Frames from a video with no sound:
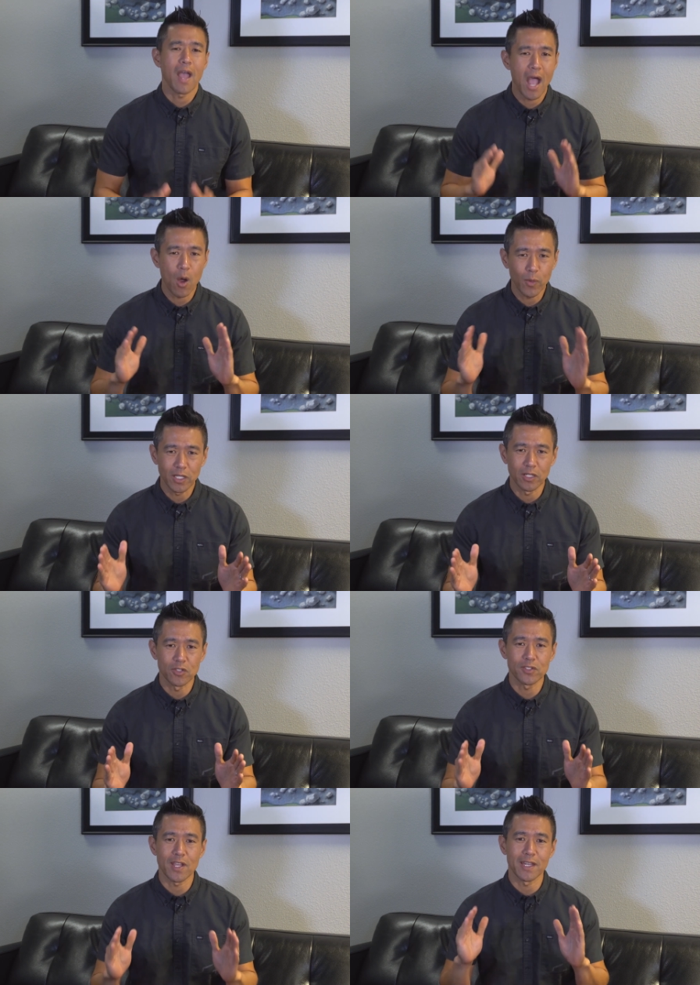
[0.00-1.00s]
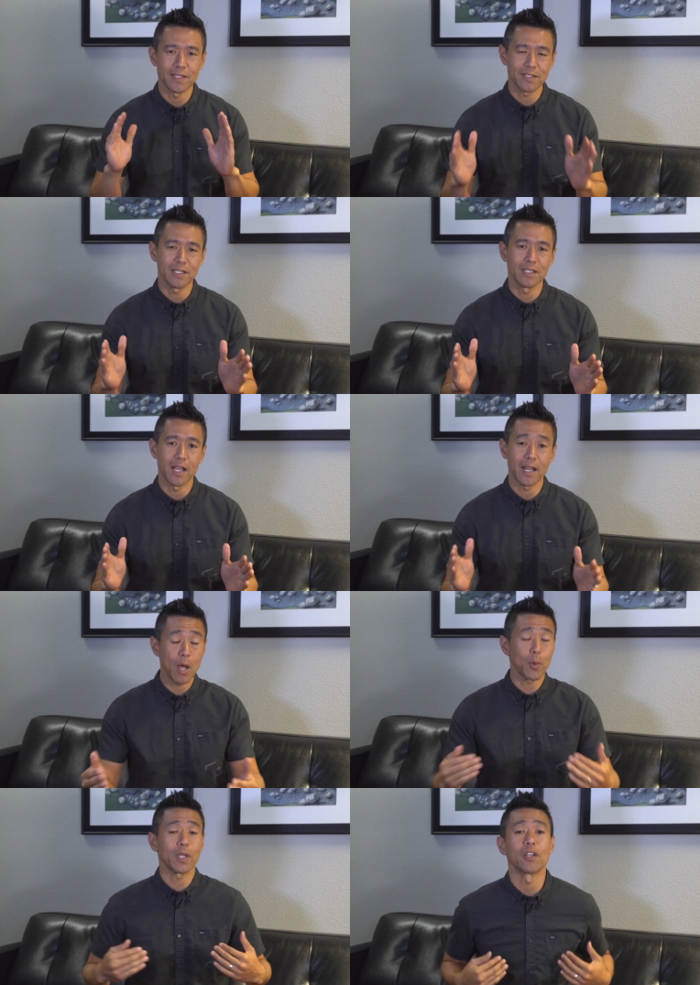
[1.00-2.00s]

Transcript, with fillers: how we can understand and see God, how we